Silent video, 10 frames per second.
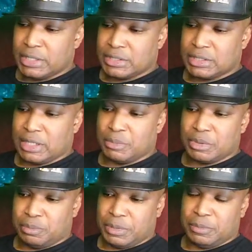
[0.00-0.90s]
some
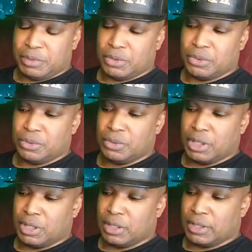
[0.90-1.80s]
of the people who
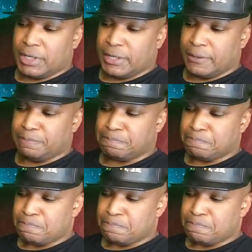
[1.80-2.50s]
are